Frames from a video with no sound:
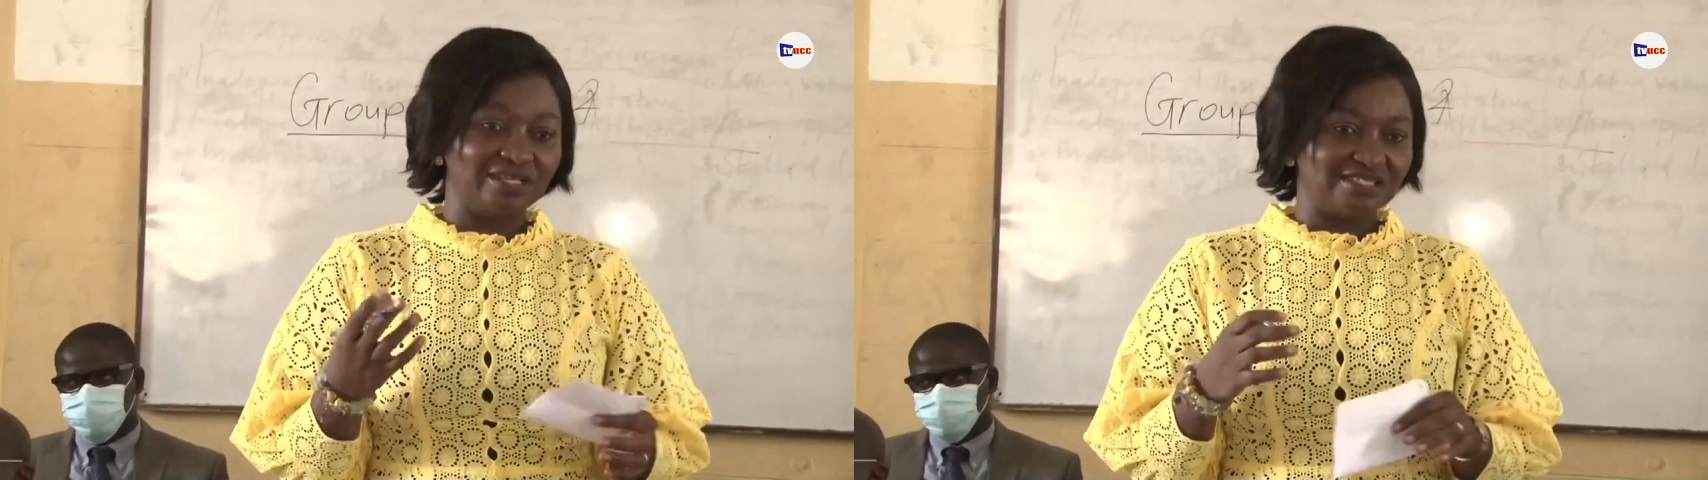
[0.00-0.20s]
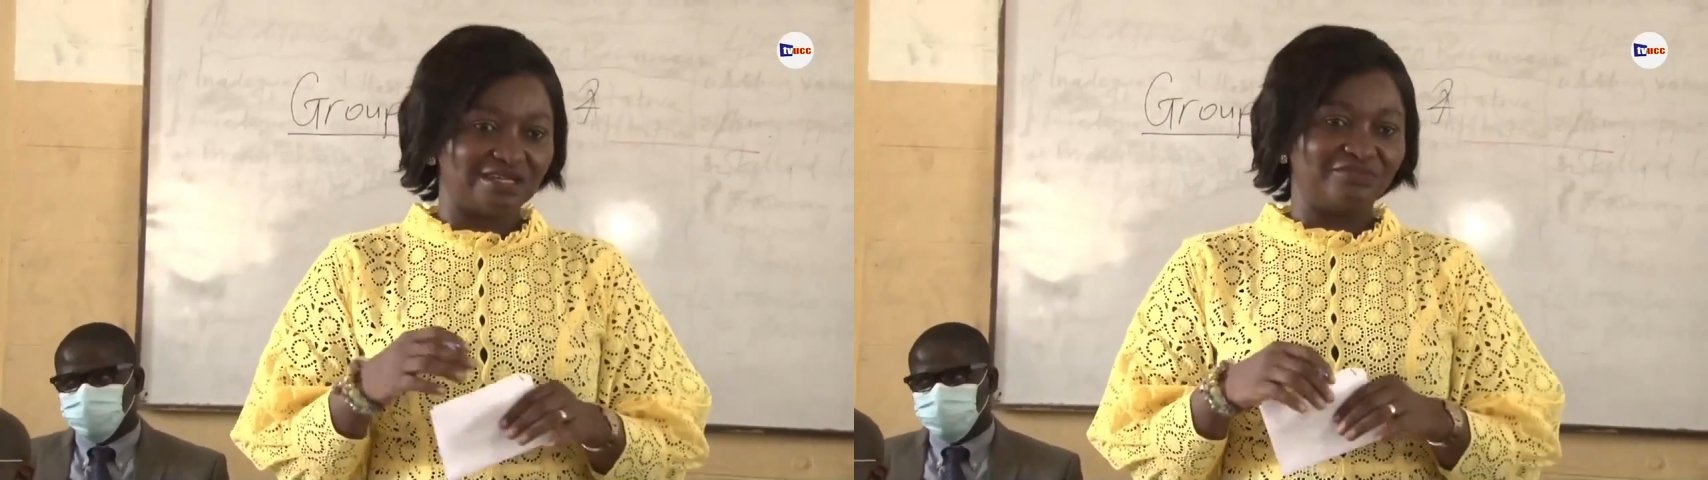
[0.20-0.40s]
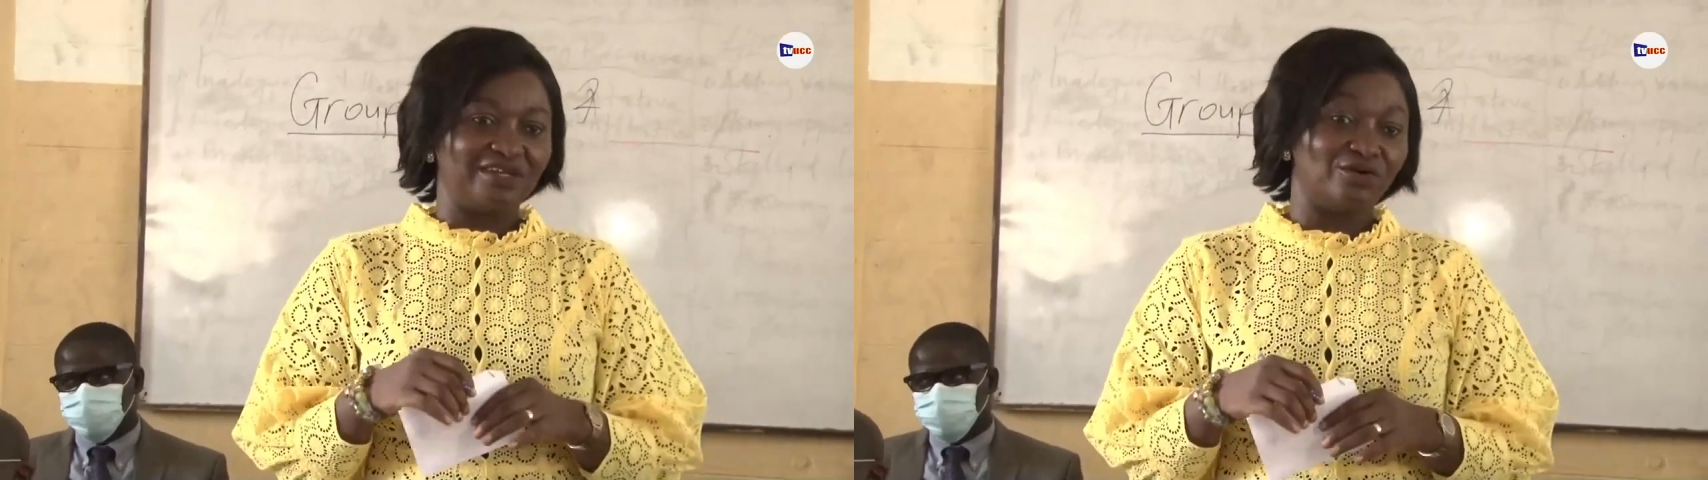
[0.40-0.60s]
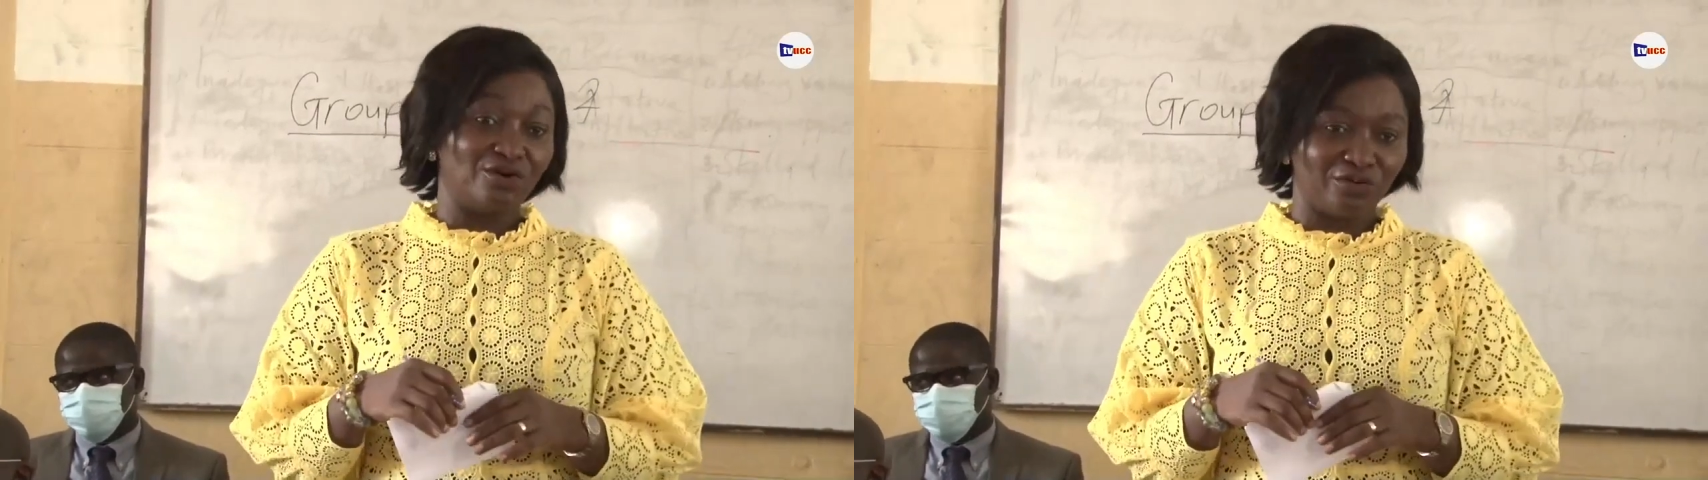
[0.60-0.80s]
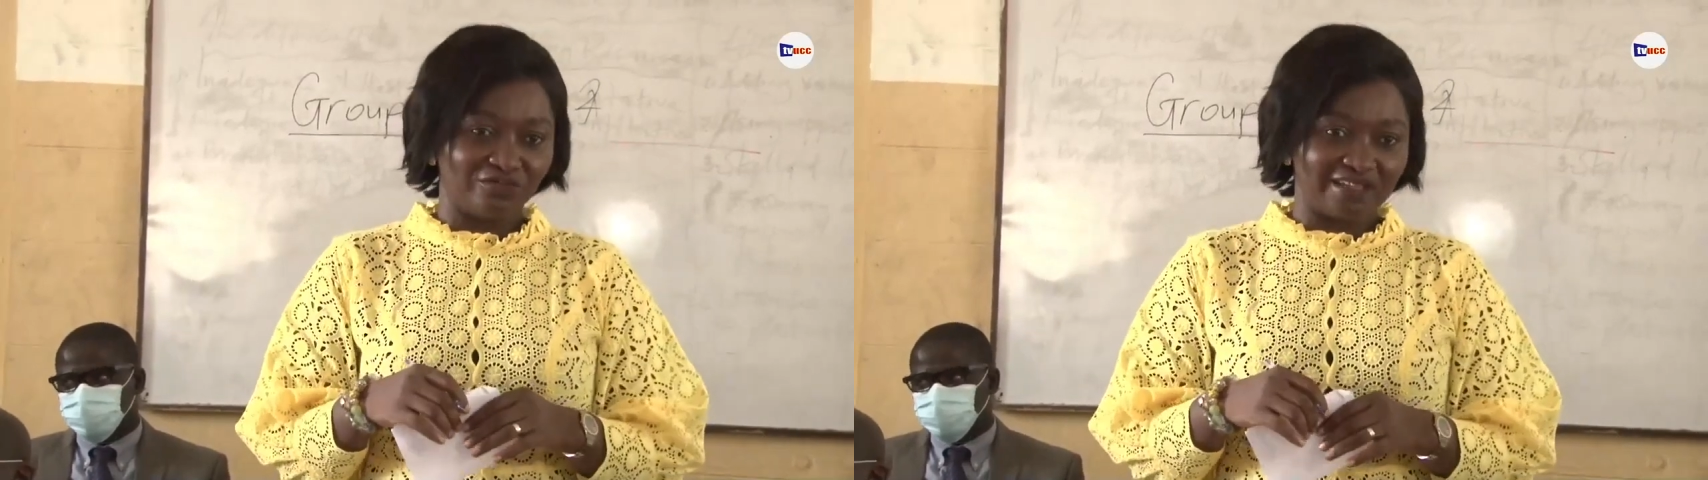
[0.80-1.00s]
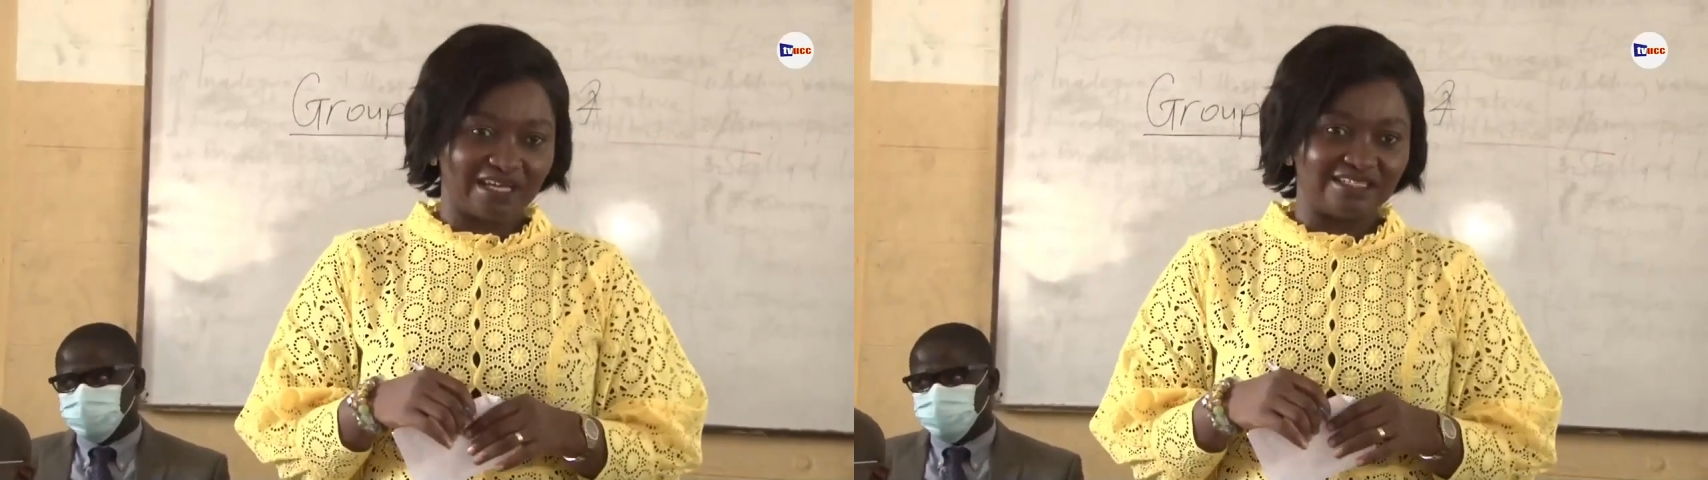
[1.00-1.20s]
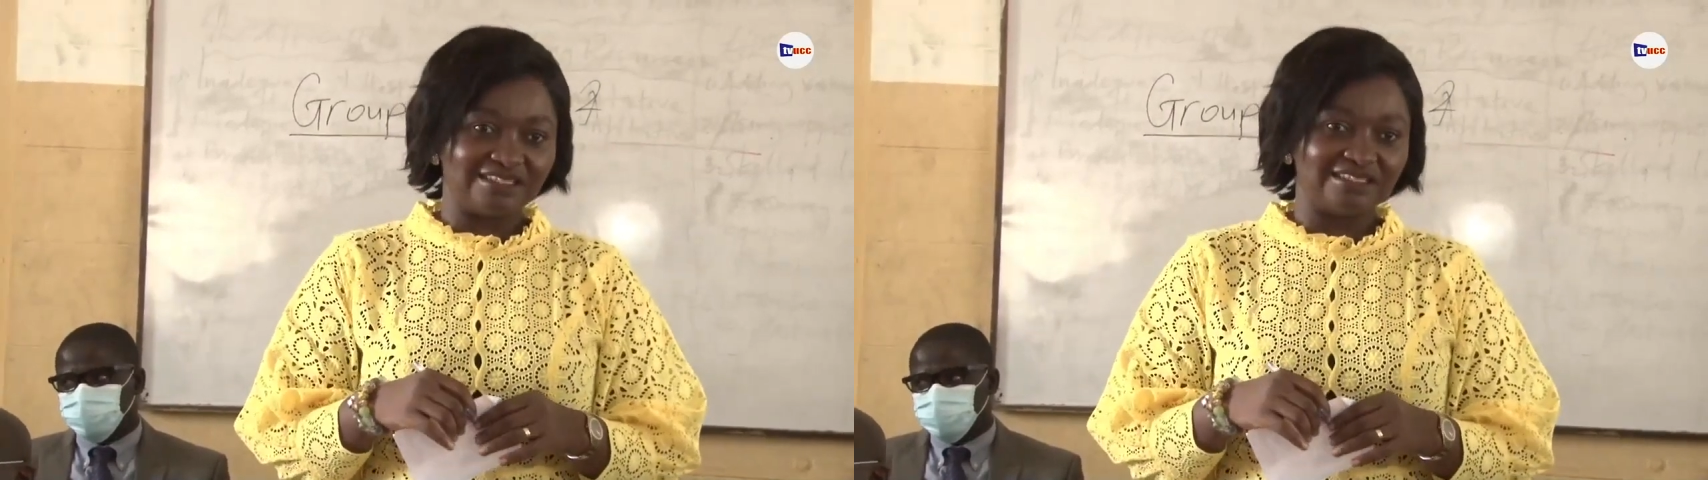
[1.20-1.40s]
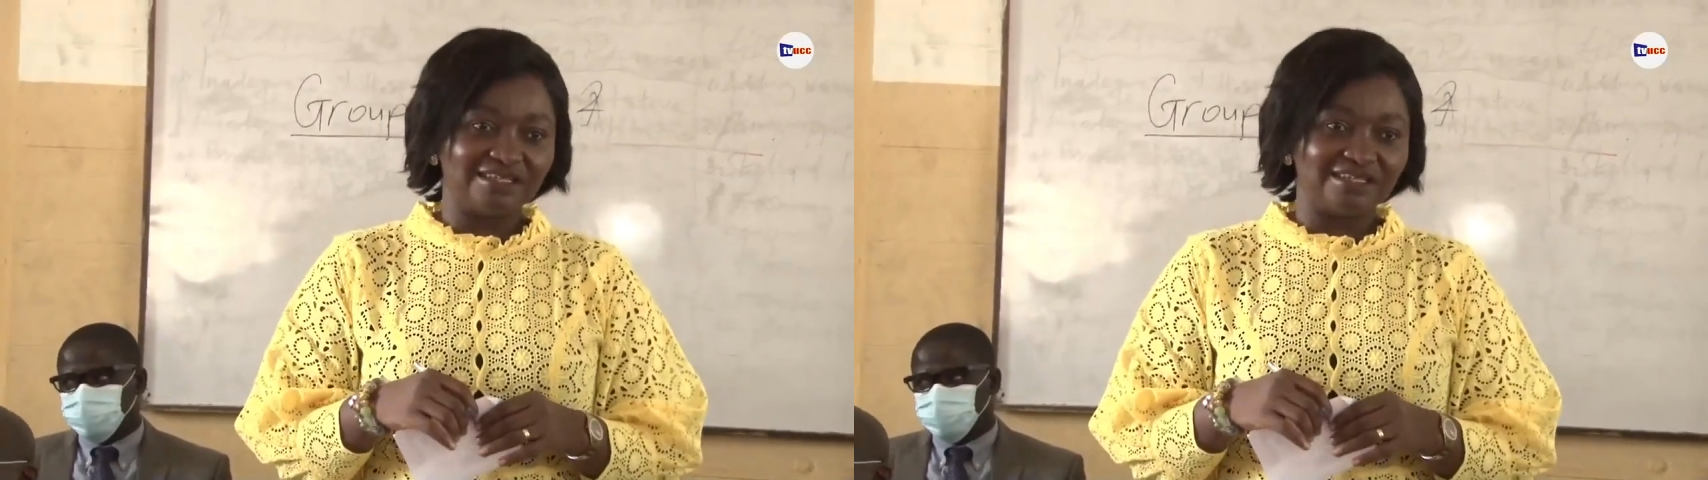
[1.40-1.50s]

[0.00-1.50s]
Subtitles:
itself and all of that.